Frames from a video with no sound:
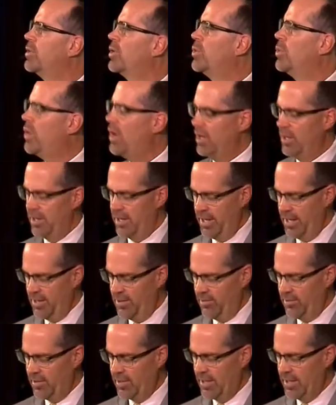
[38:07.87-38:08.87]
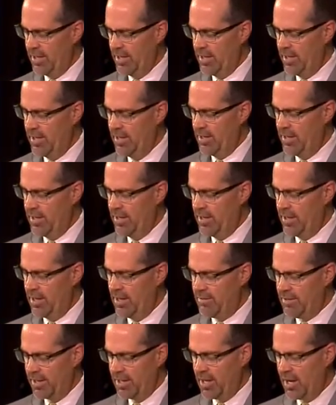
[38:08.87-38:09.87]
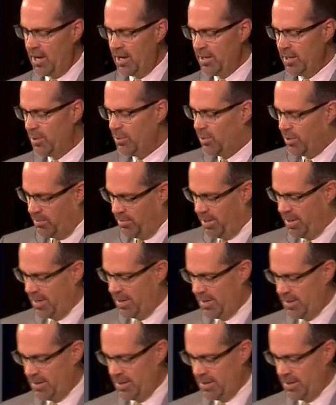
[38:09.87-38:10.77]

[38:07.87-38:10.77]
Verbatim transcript: qualities of a godly woman